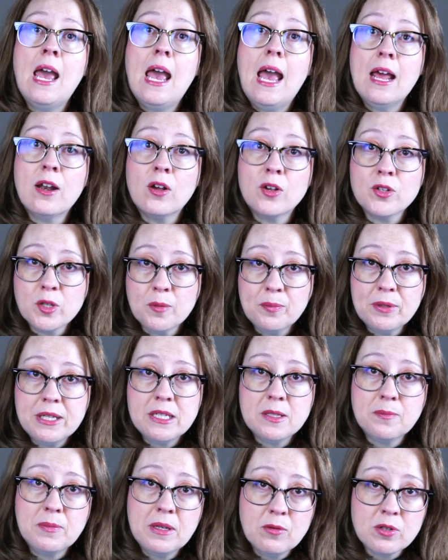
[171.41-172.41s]
and also,
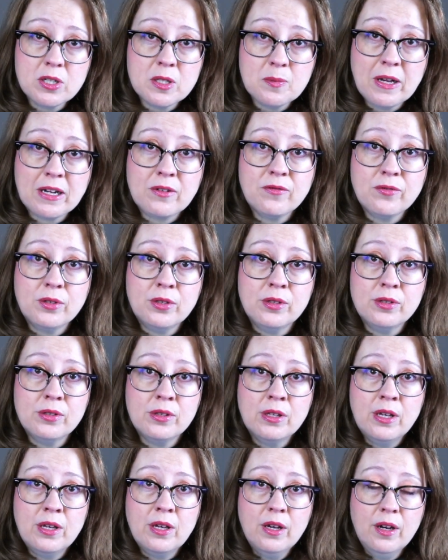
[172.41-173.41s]
please be
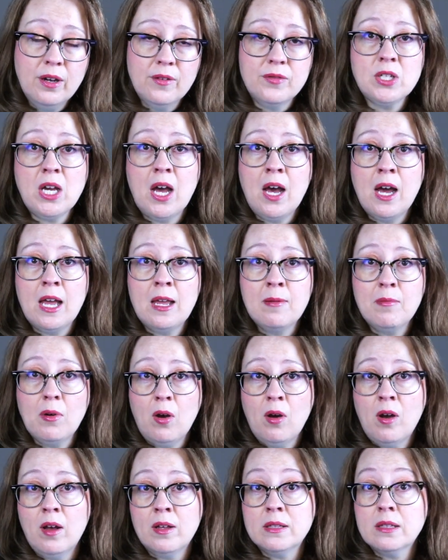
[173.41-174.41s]
respectful of time
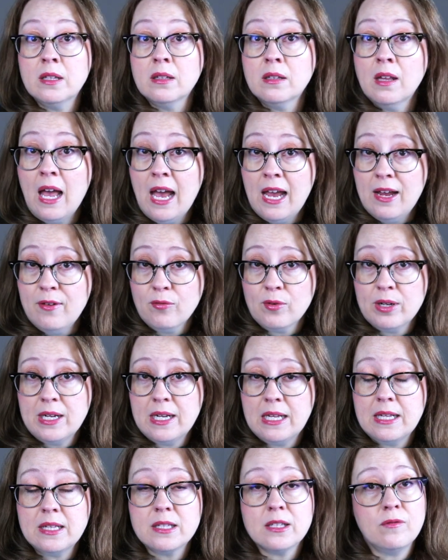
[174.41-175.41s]
on the live readings.